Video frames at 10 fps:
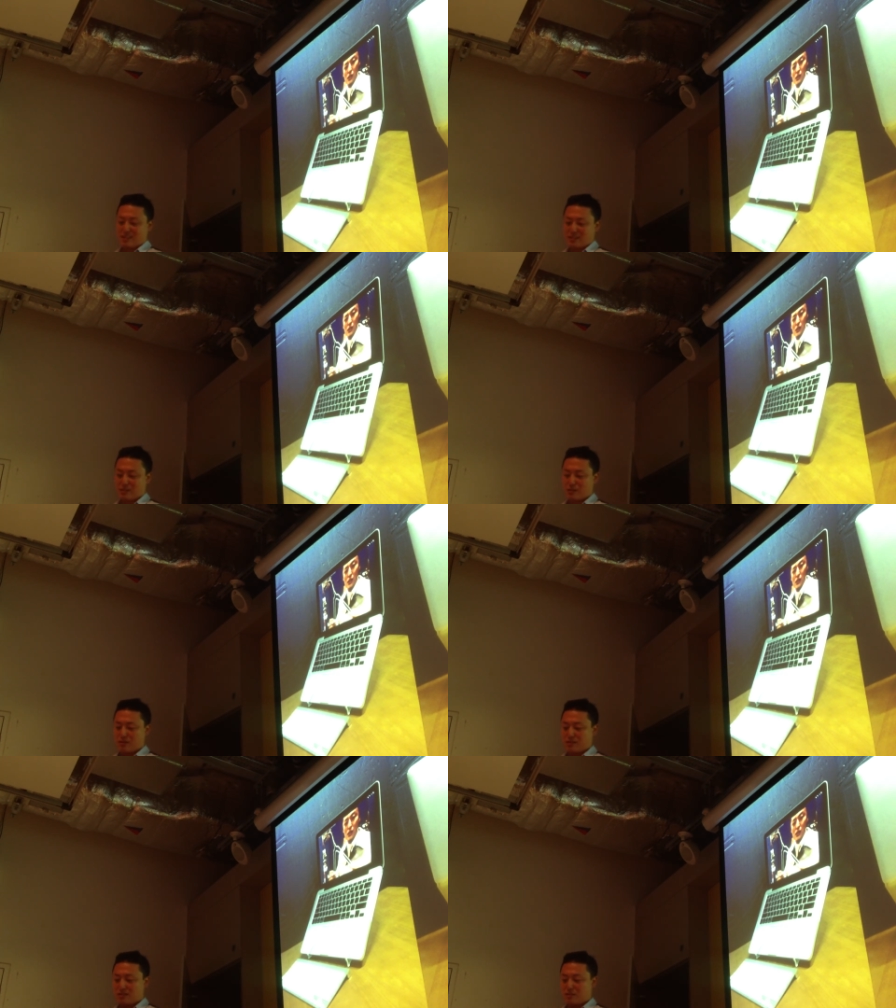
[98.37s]
So
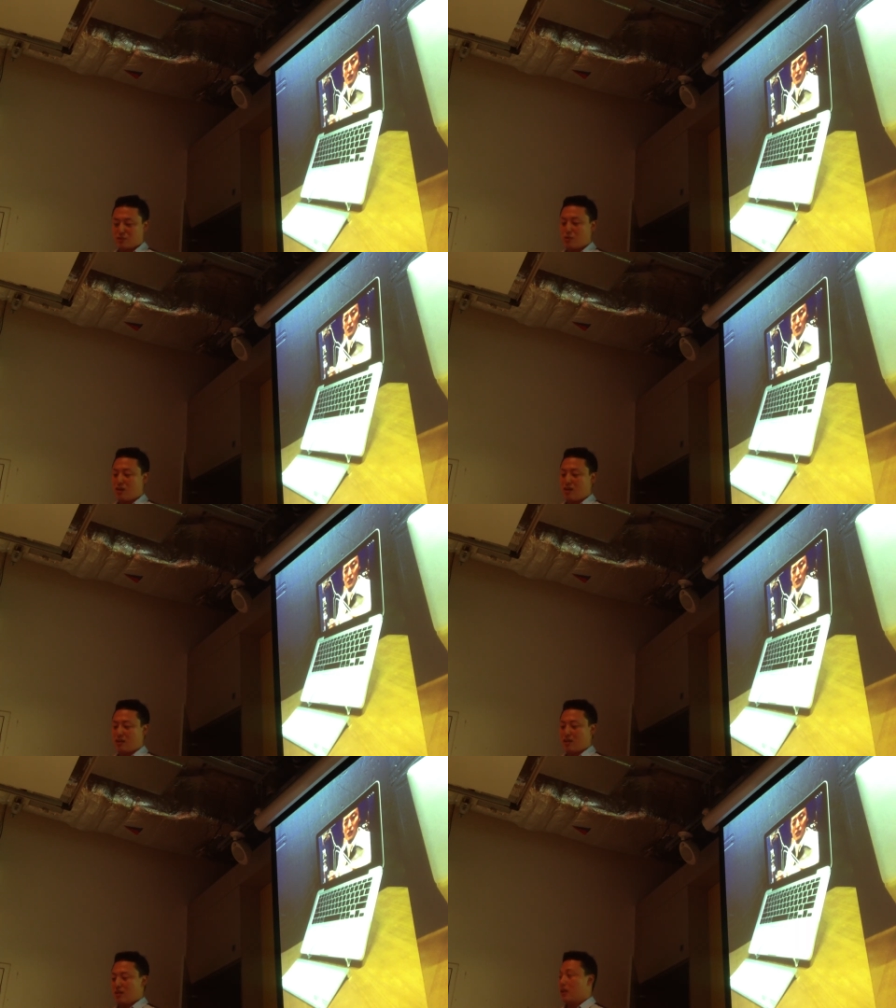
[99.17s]
this is, you
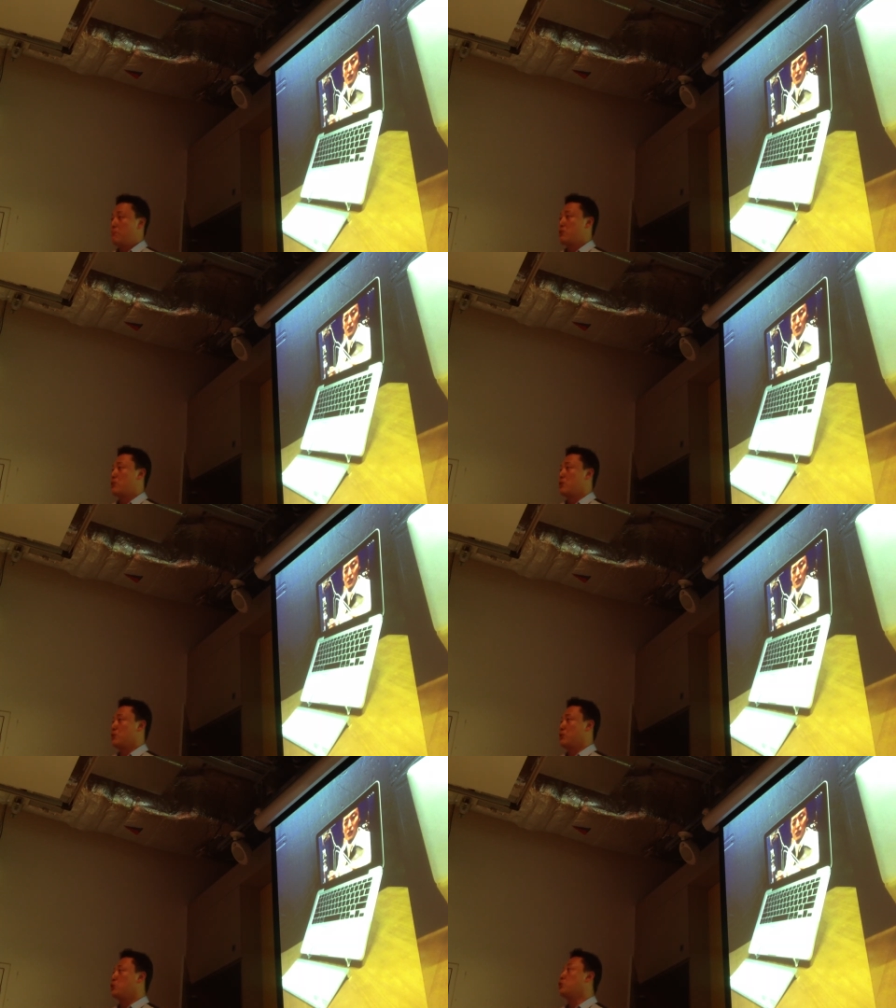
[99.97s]
can, if you go to
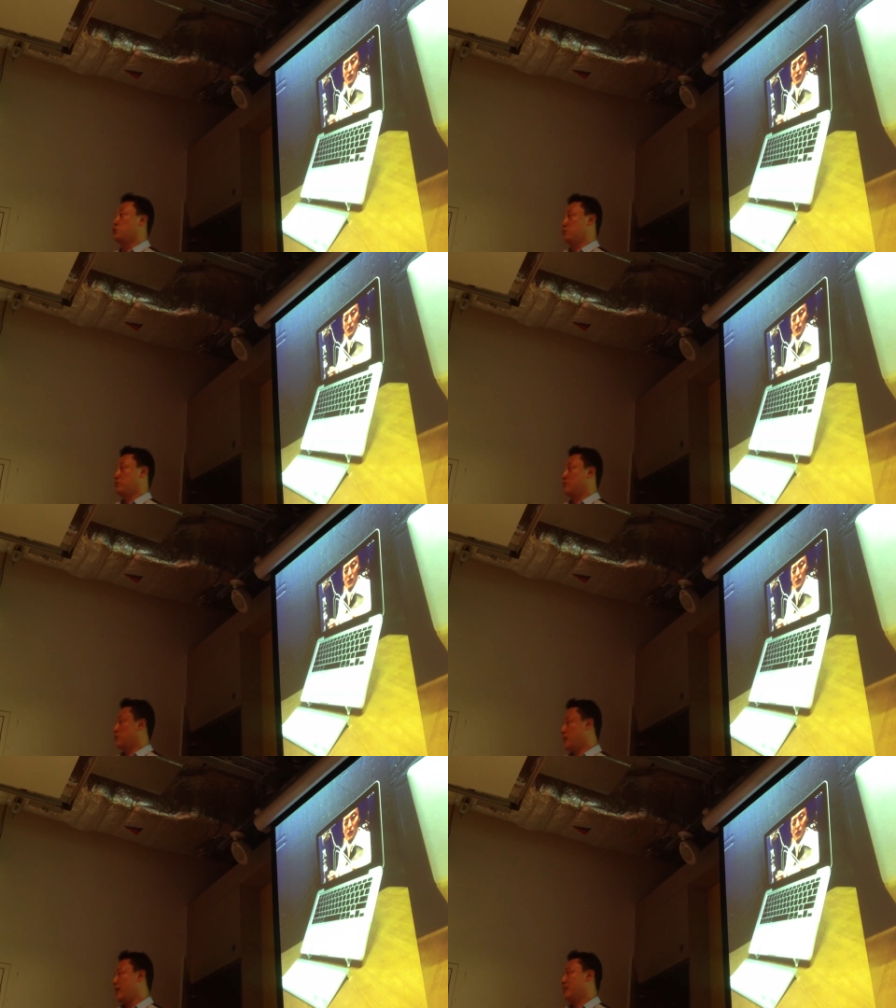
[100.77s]
YouTube
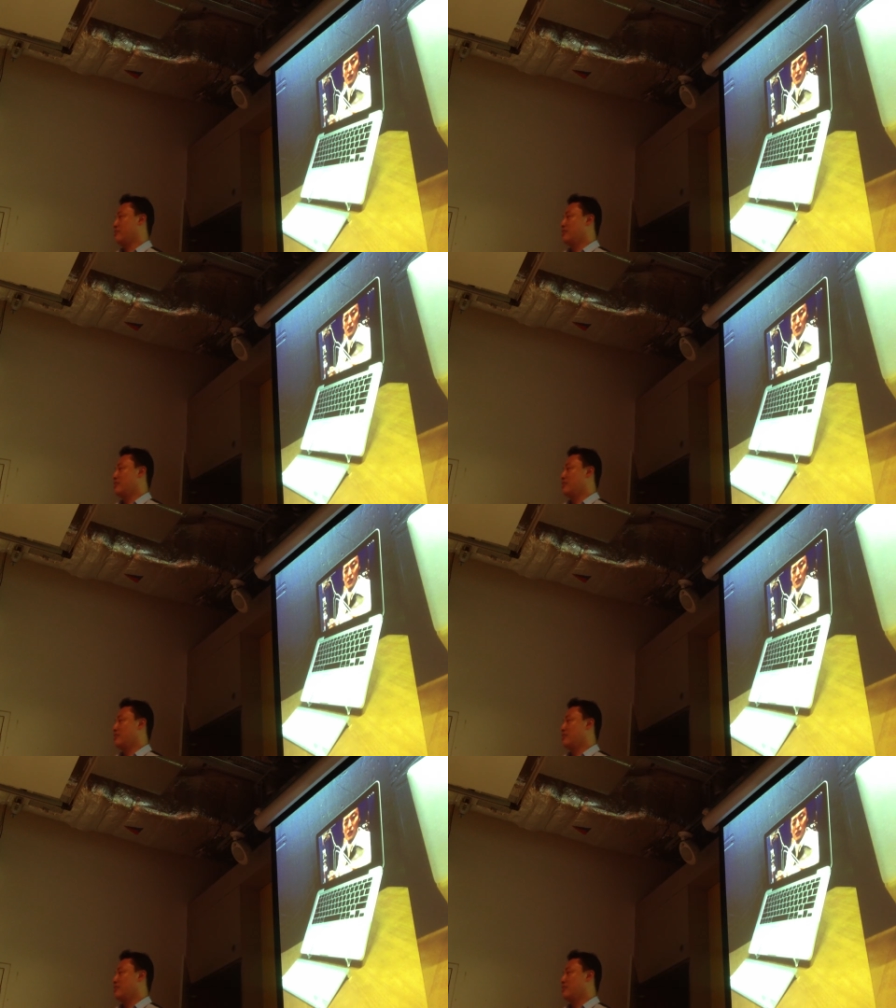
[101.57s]
tonight,